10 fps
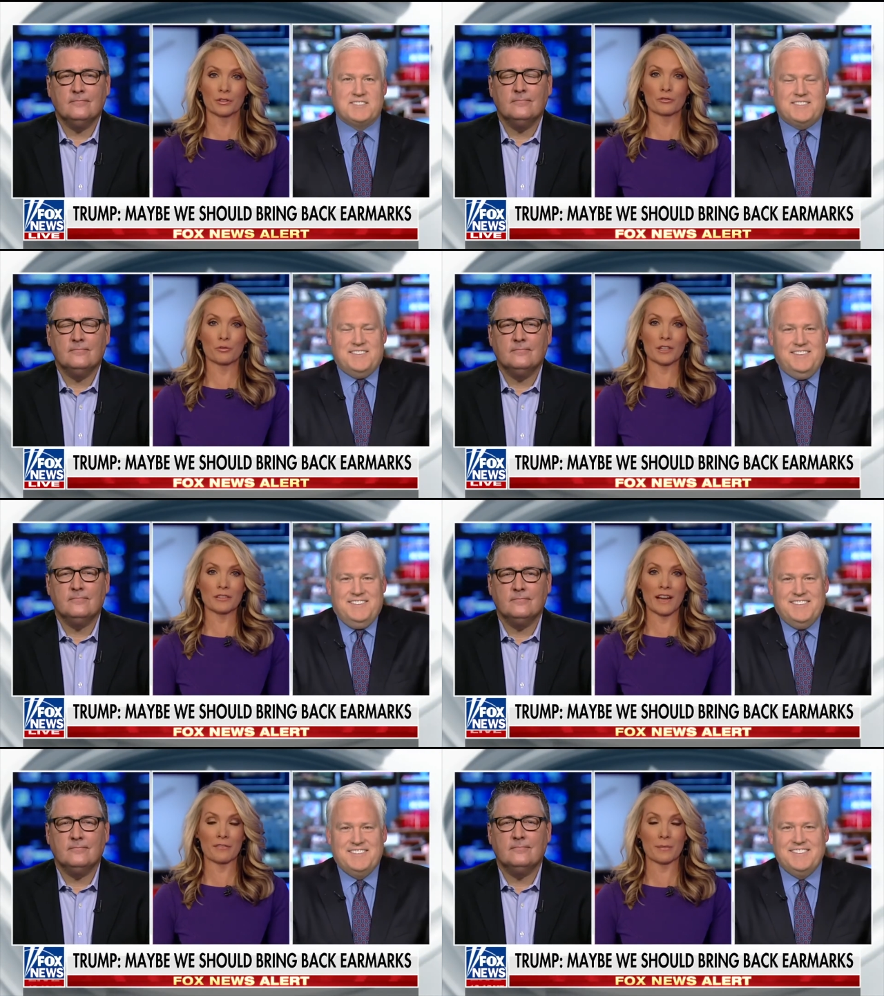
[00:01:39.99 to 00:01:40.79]
Speaker 1: for
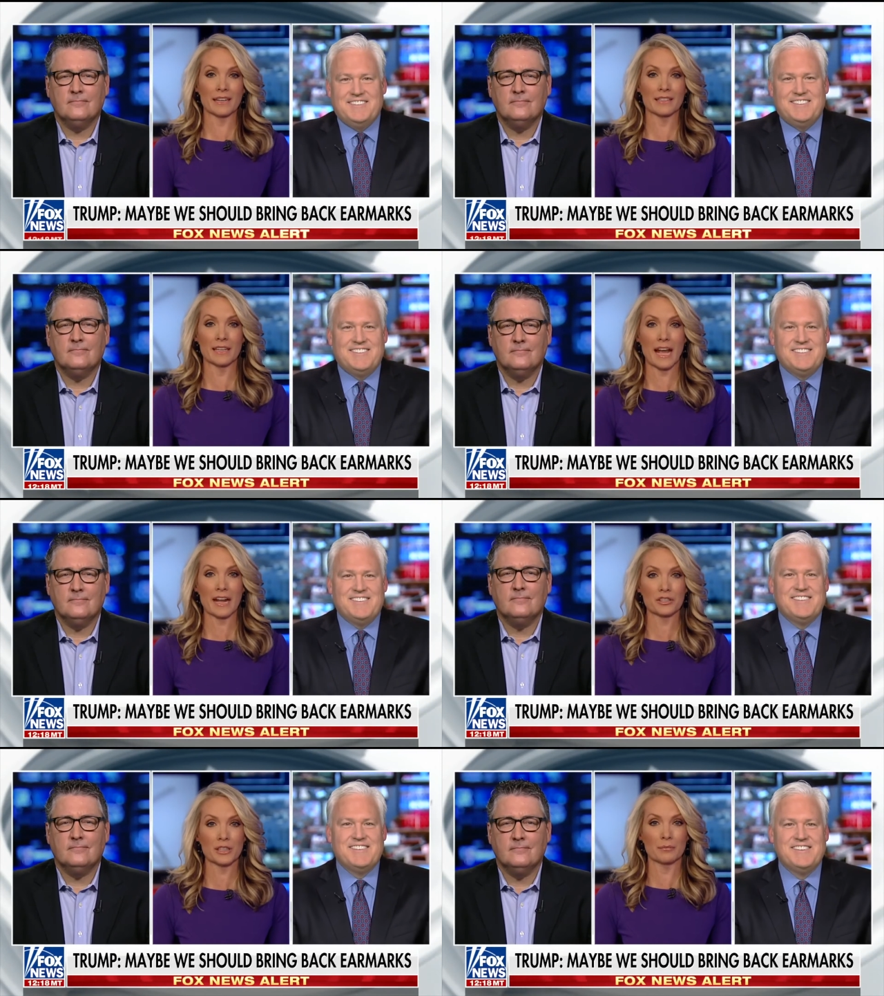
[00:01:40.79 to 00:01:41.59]
45 minutes and
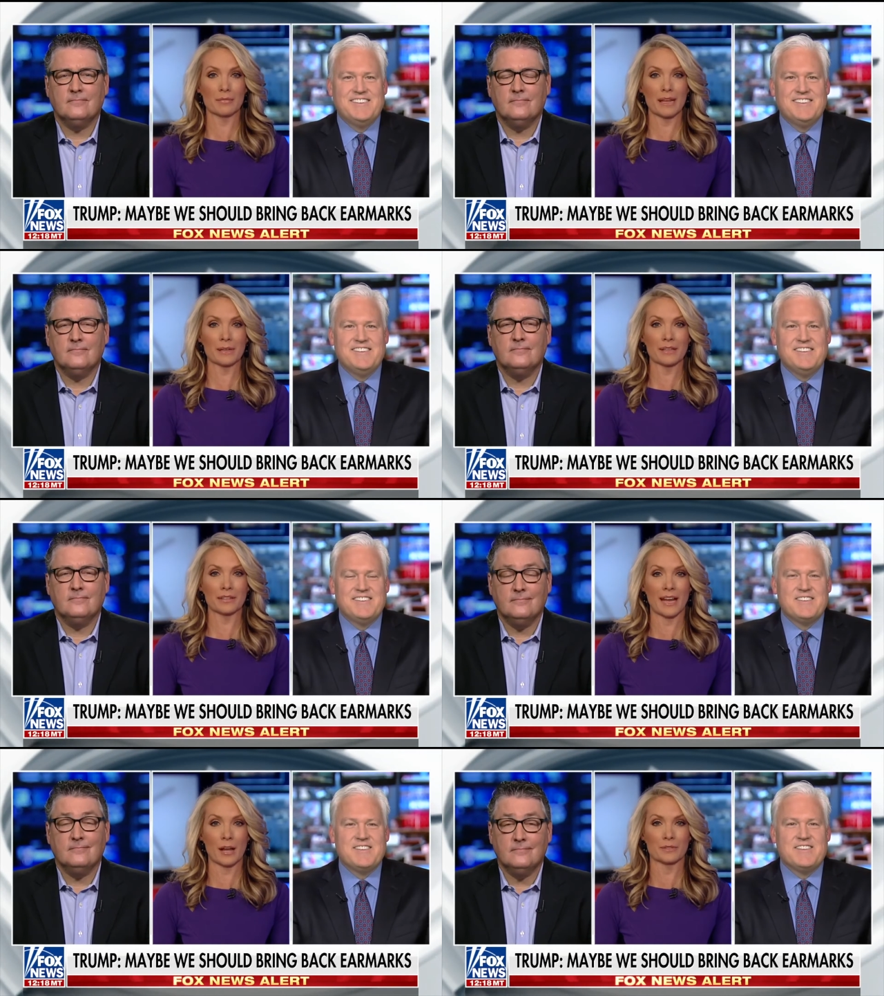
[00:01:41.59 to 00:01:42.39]
actually maybe
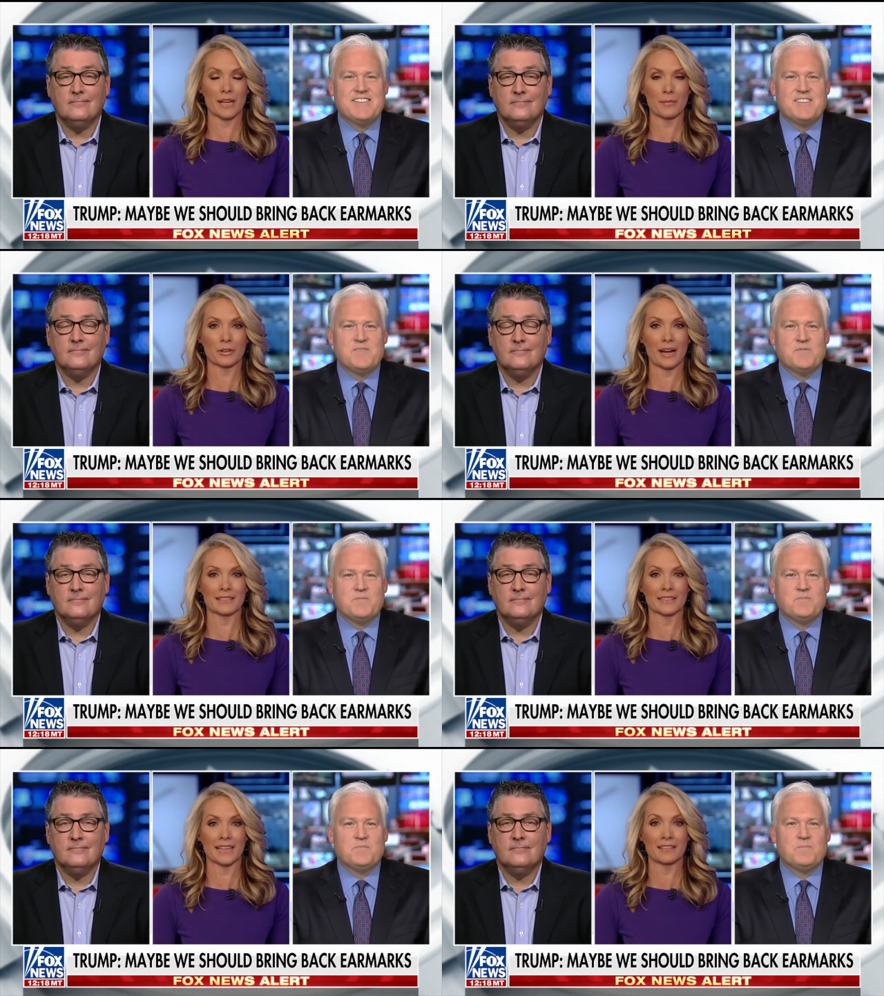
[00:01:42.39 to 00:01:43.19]
even helped
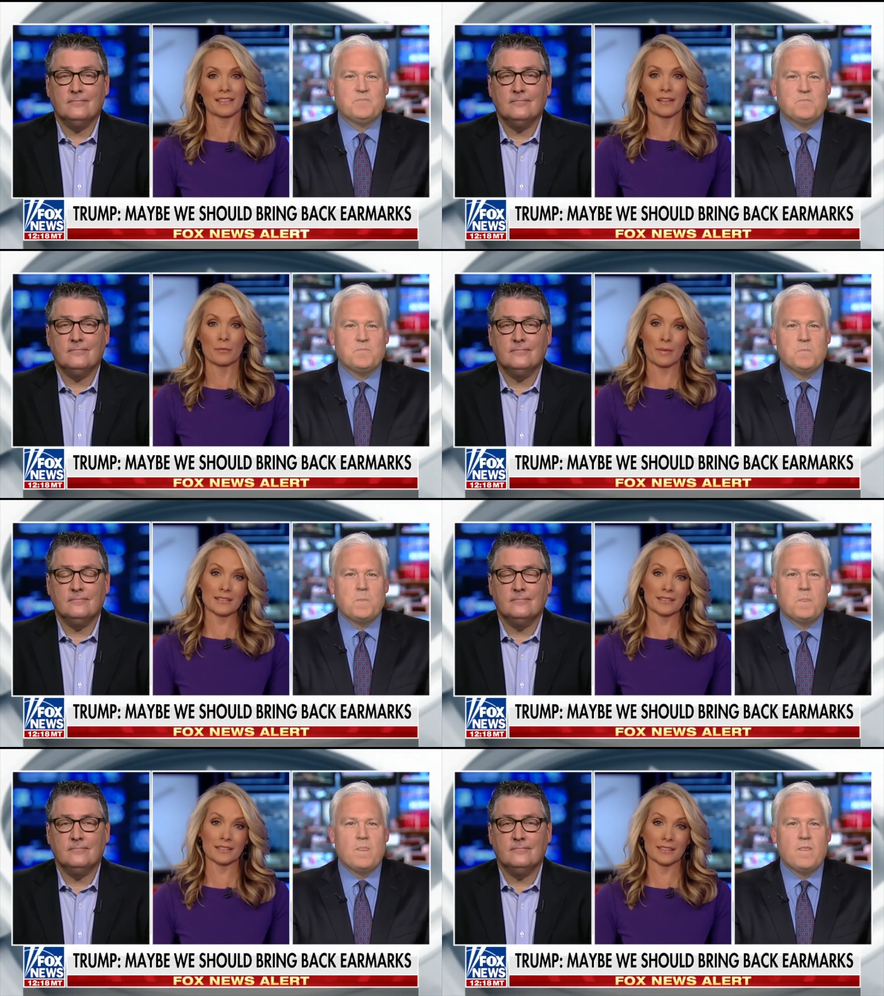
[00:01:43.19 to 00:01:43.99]
Democrats get
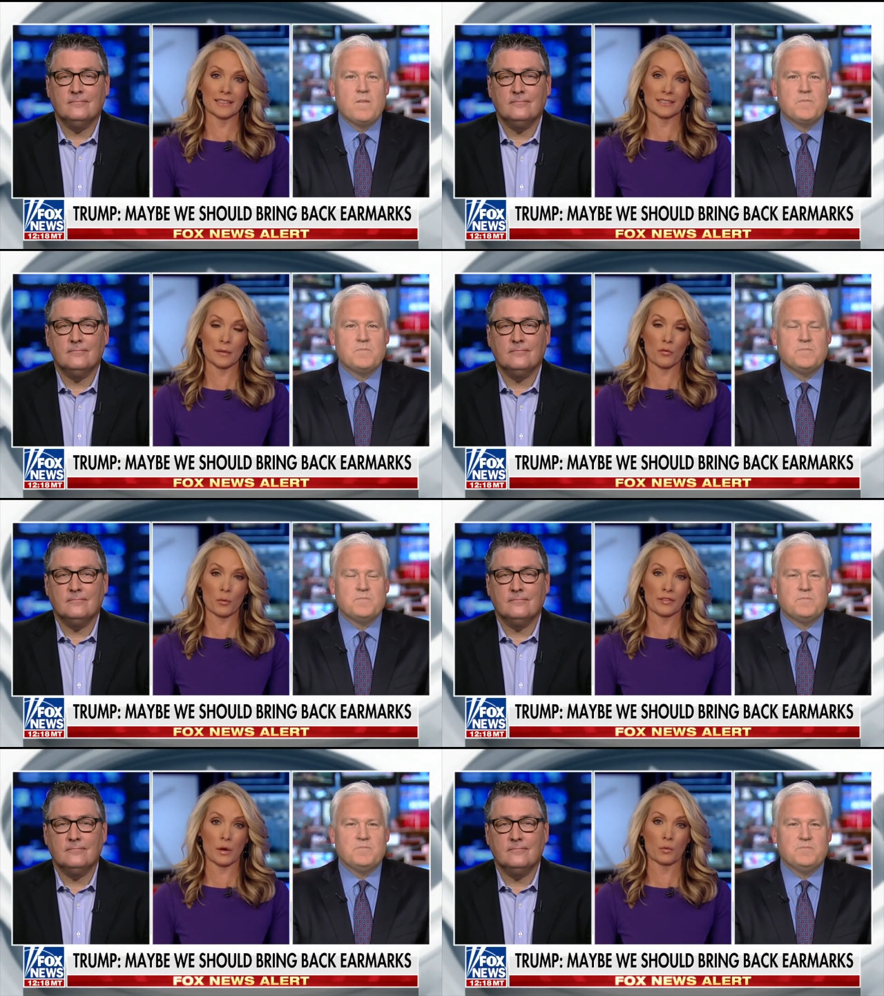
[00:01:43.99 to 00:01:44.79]
basically some of
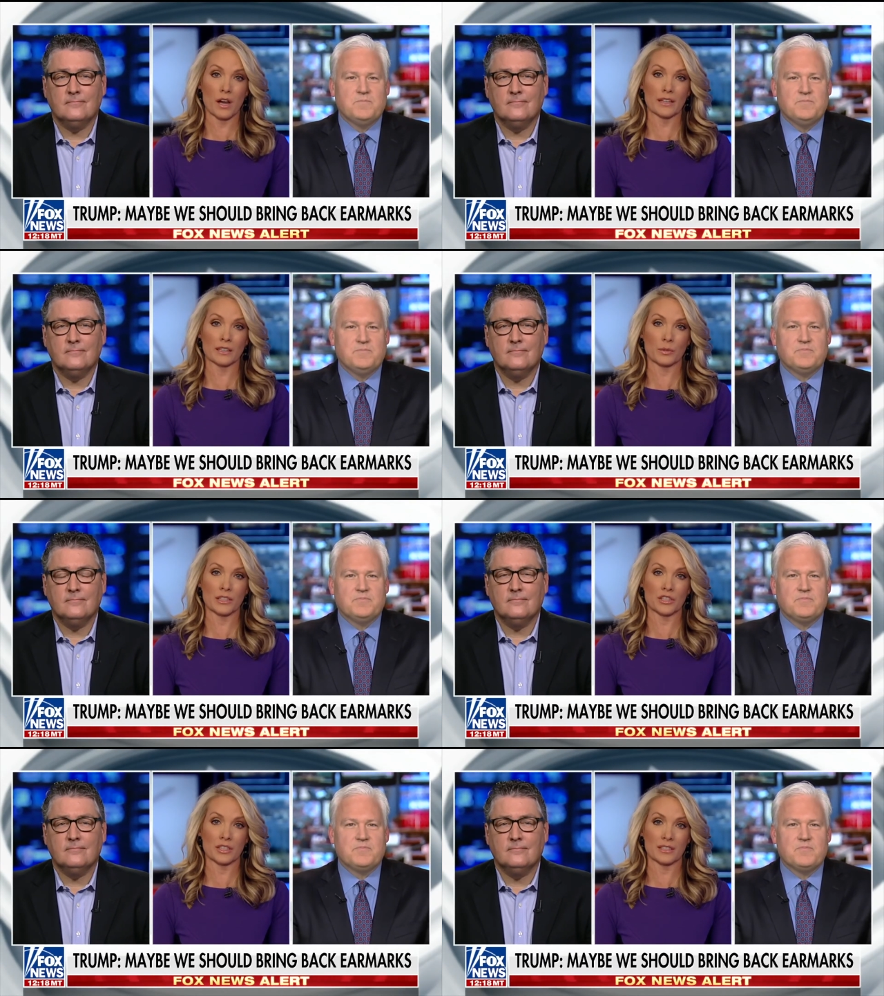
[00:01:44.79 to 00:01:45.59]
what they wanted,
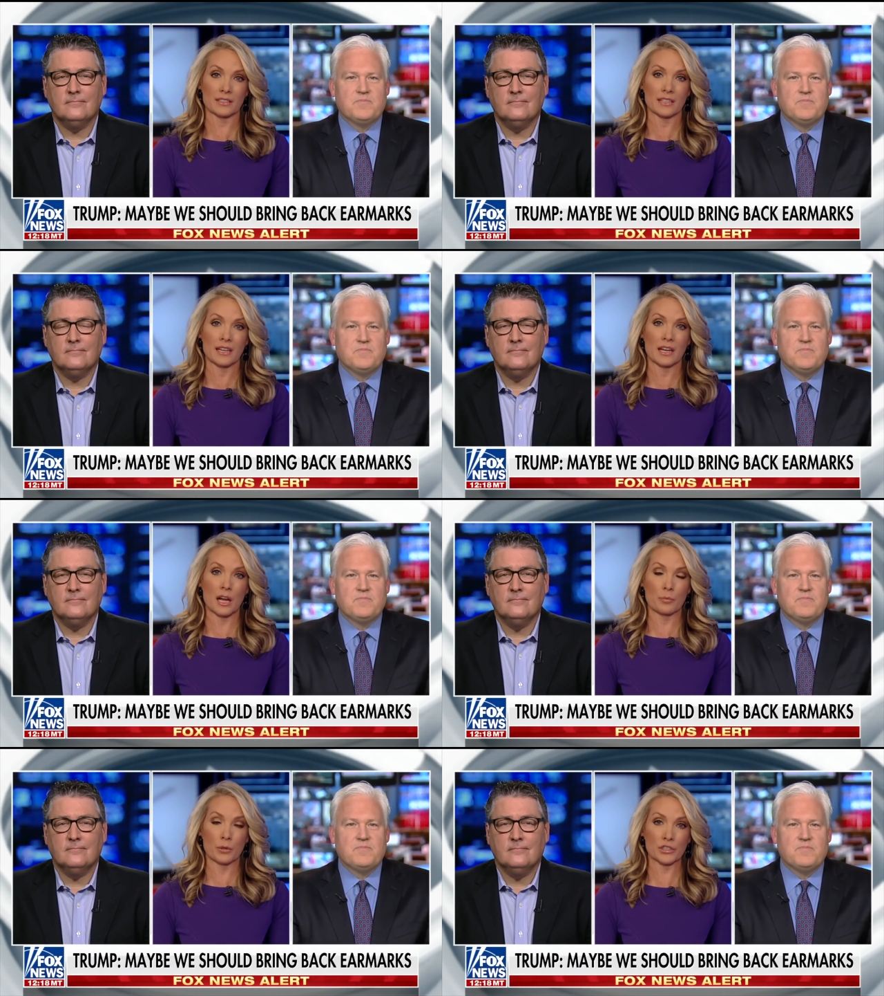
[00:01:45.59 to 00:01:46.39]
which is
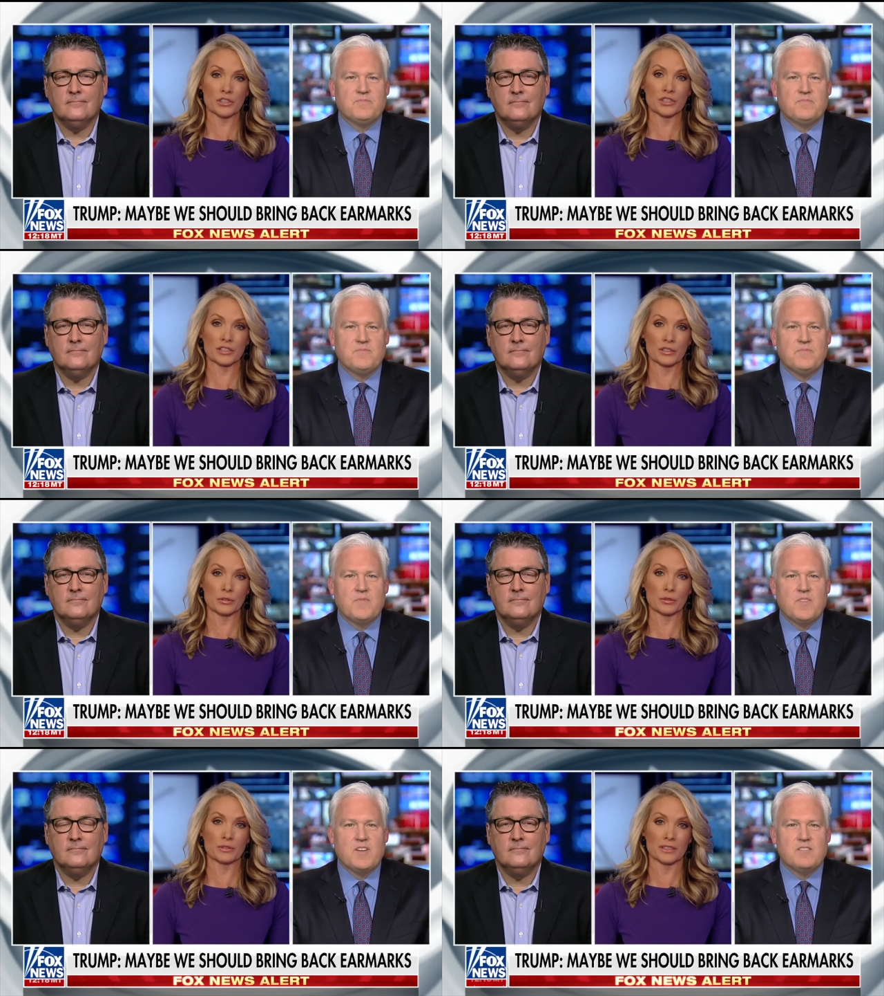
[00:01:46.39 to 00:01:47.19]
a push to
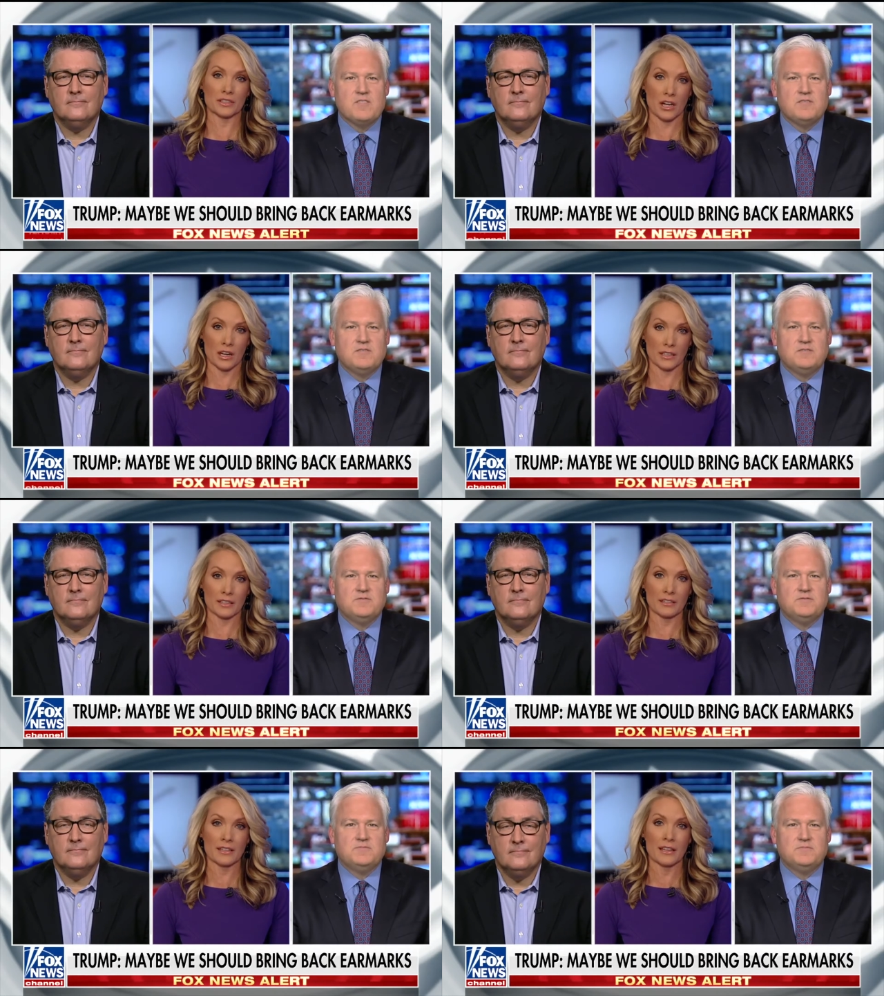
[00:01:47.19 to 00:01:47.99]
do
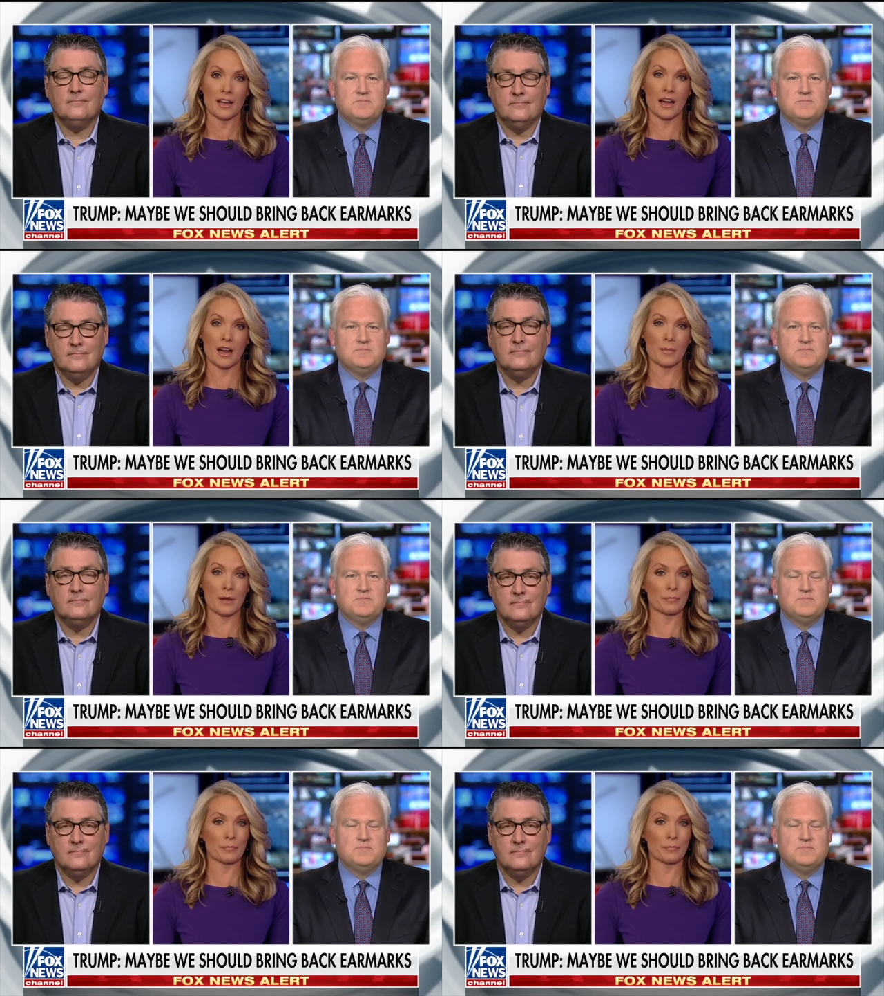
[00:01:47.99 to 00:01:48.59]
DACA, um, and